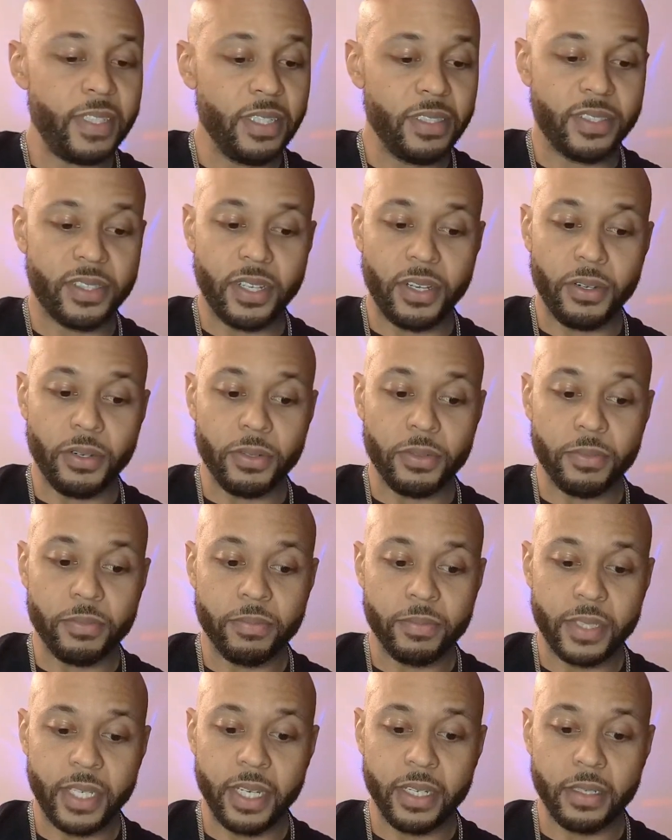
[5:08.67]
So
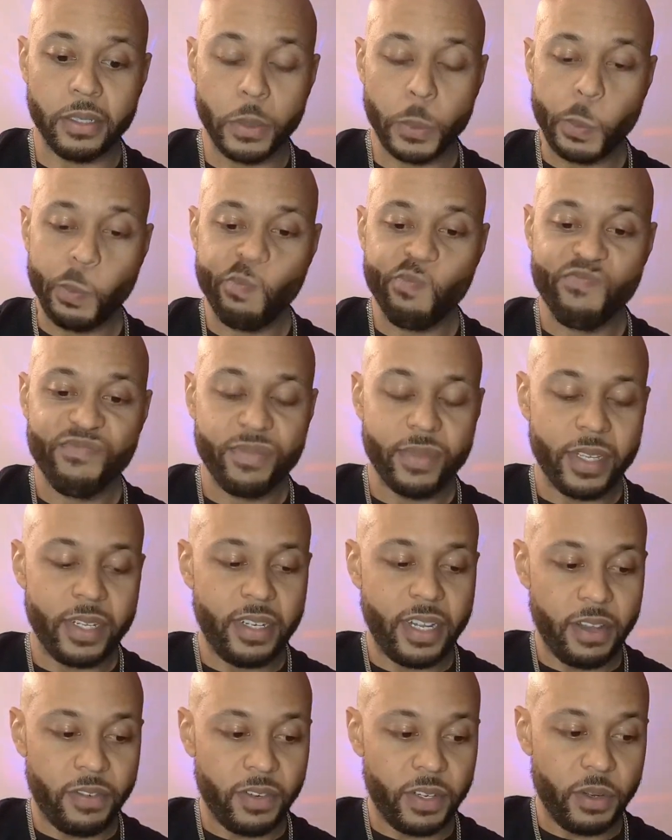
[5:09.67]
yeah,
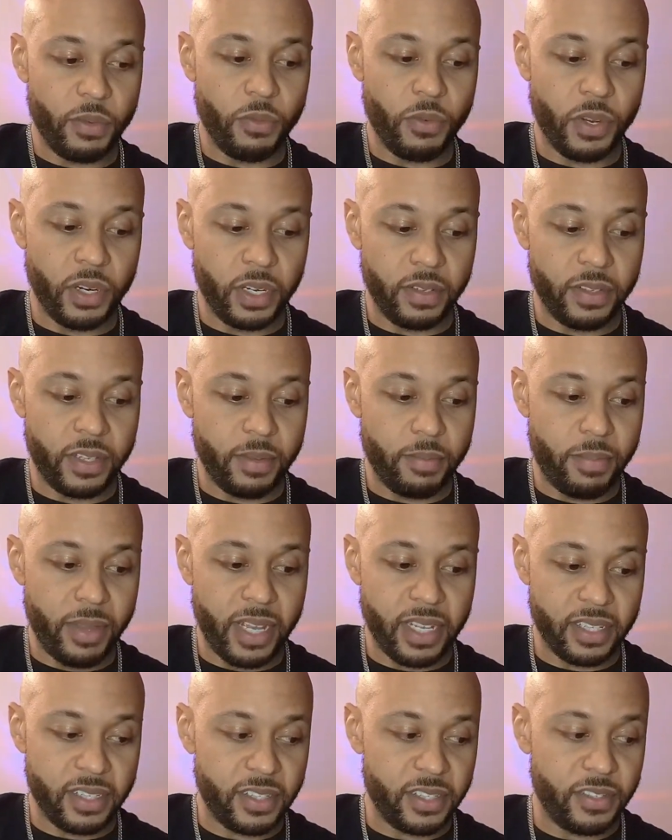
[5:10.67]
definitely one of the
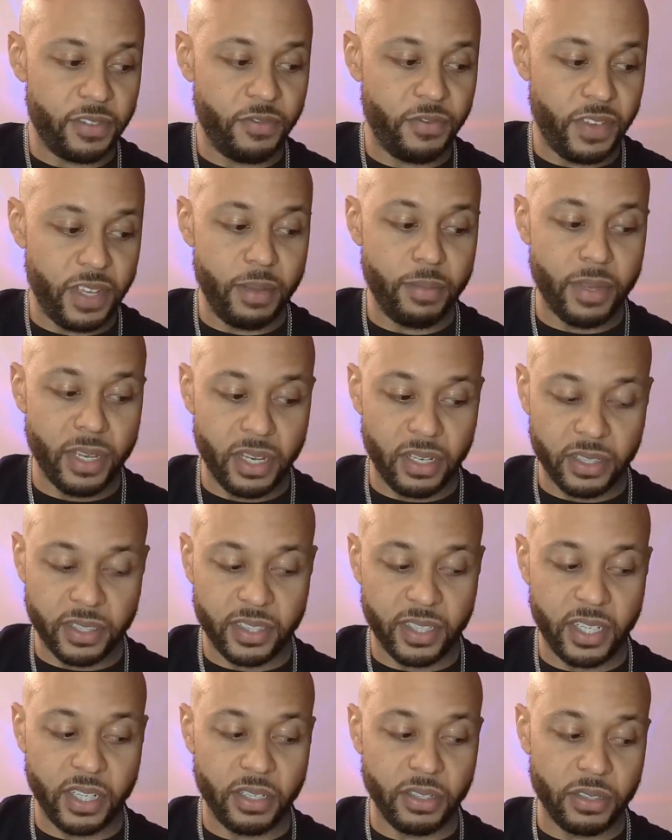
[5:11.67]
best female
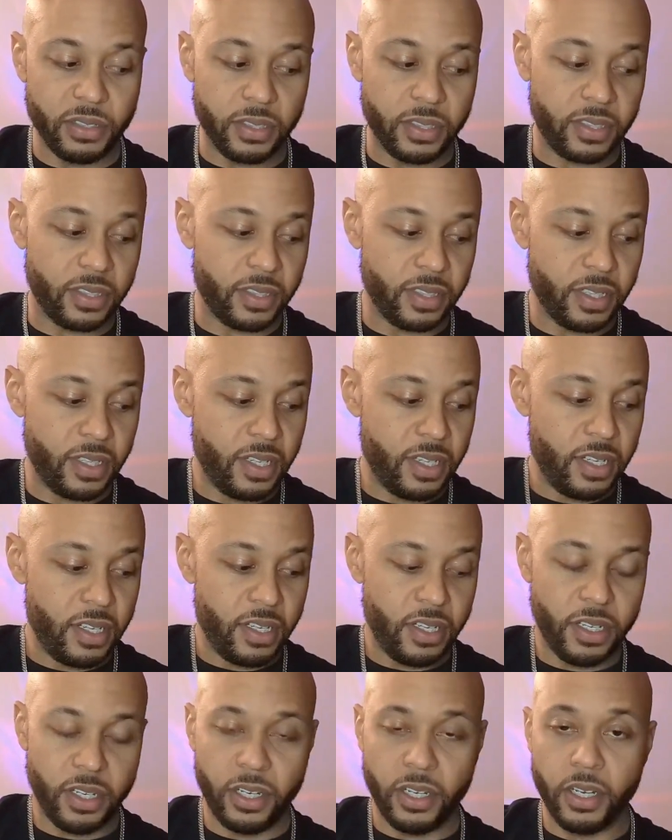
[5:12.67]
singers
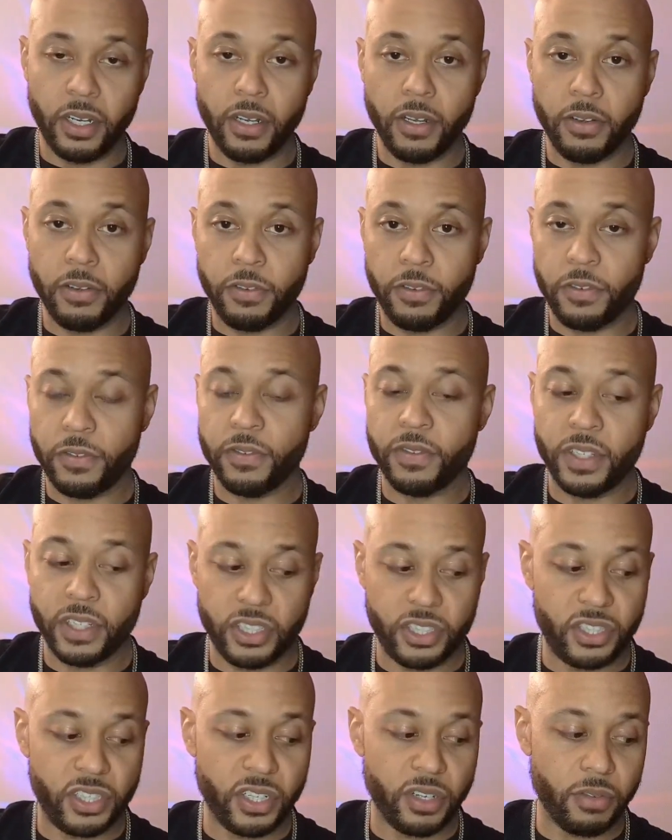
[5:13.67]
of
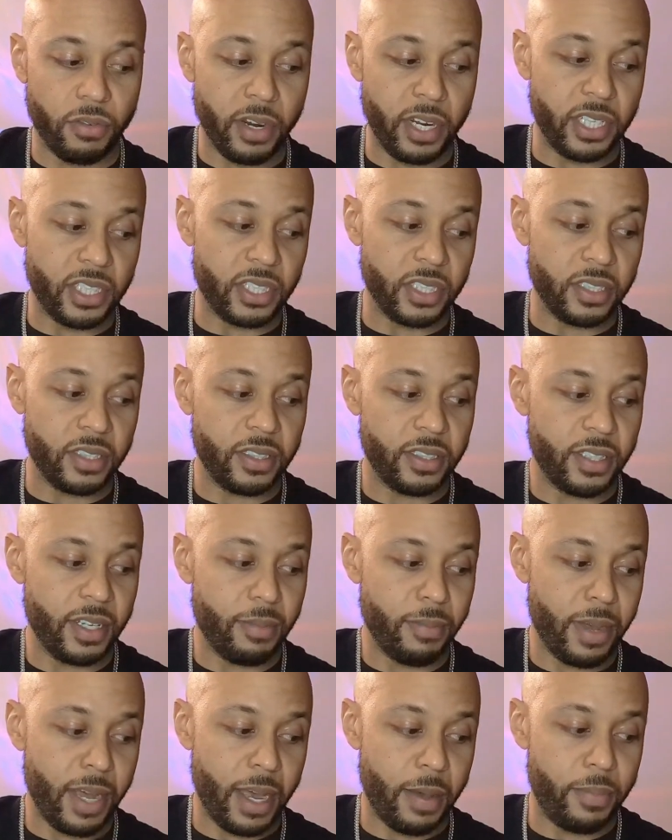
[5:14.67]
this generation,
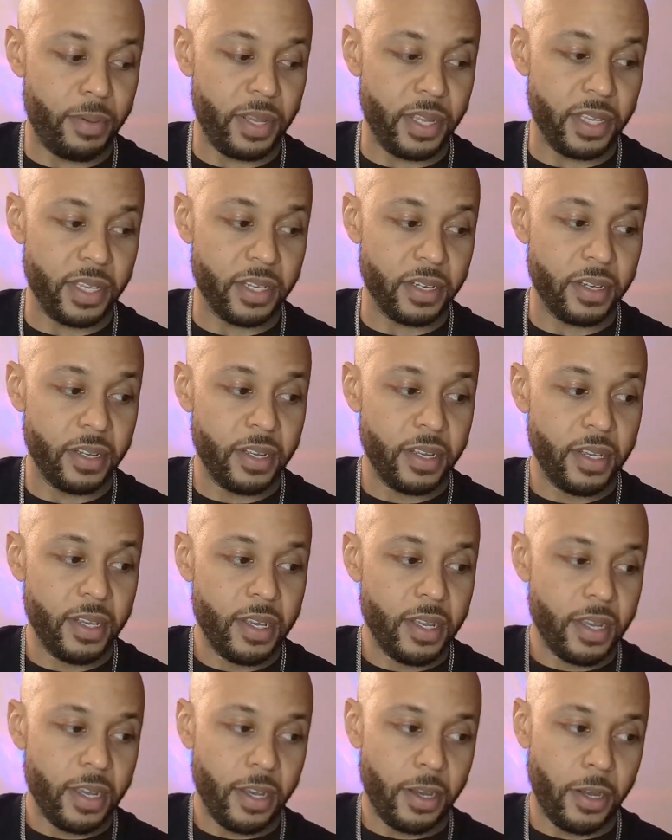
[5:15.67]
in my opinion.
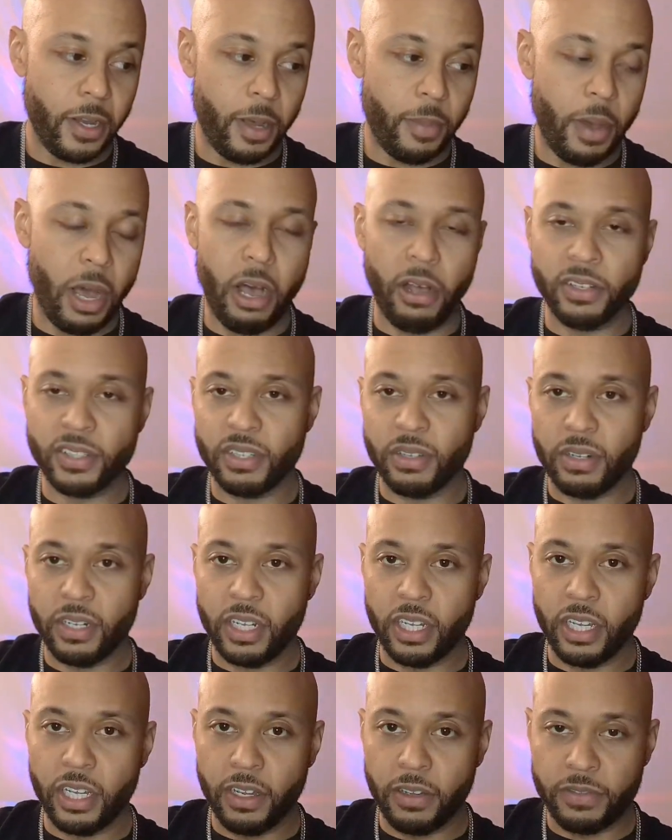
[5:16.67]
I also
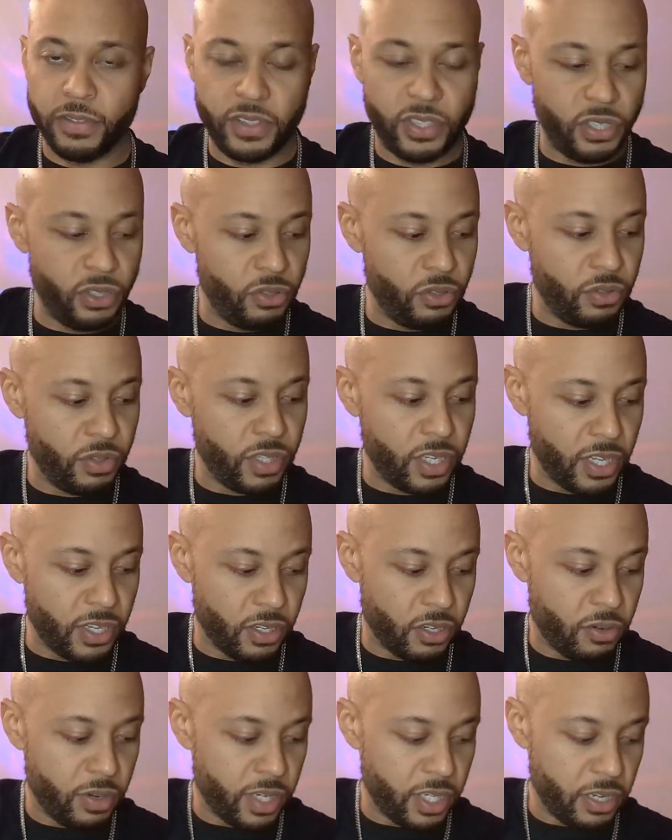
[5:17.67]
love, too,
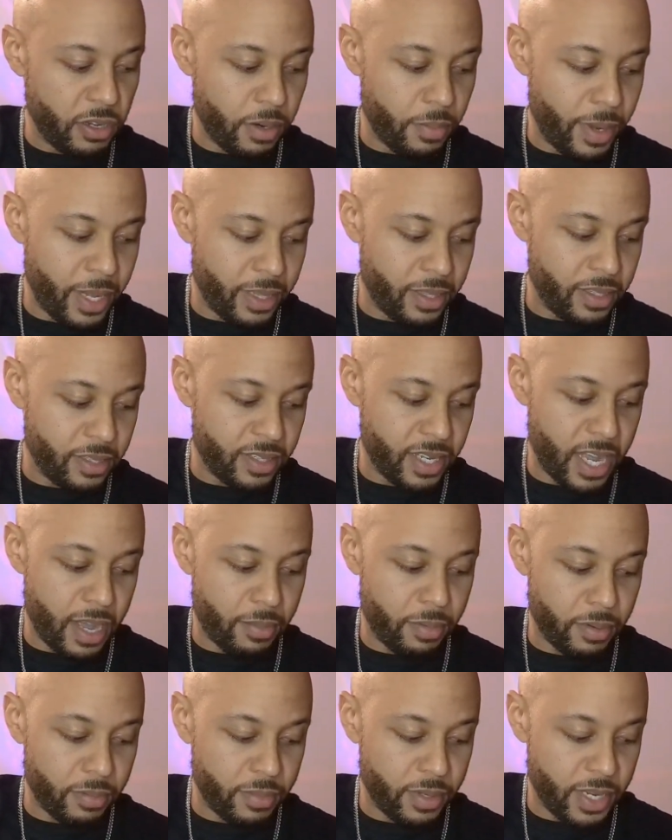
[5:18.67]
another quick note about this
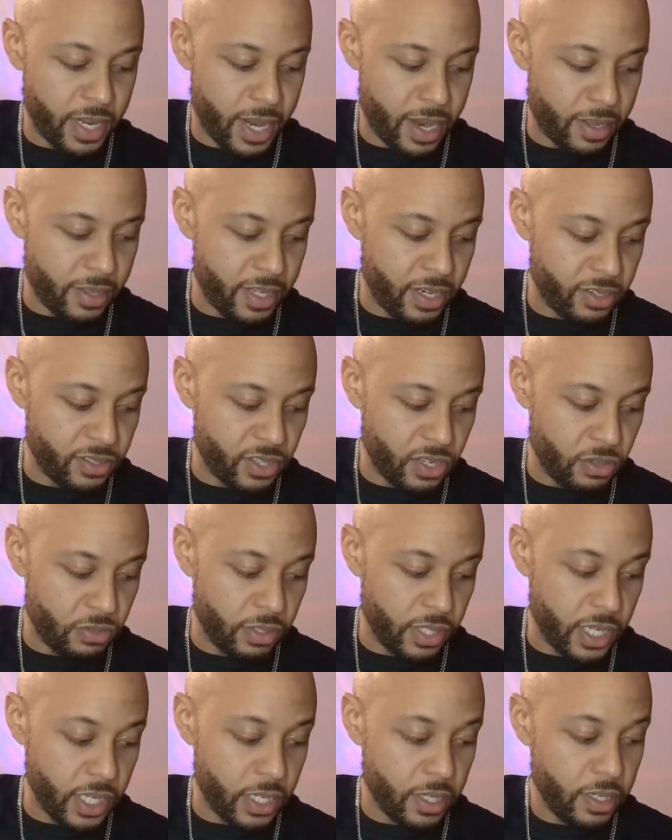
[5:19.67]
album, how there's
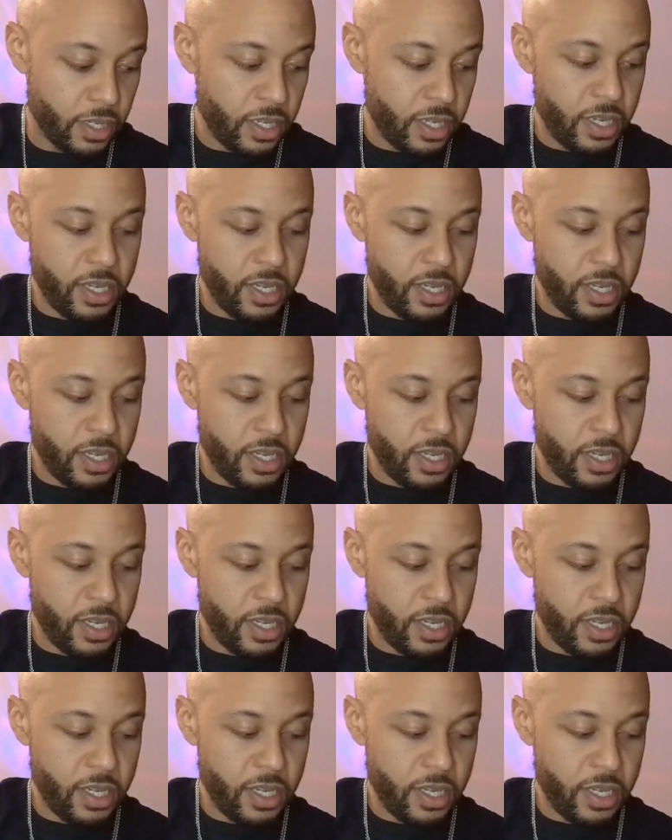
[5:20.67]
only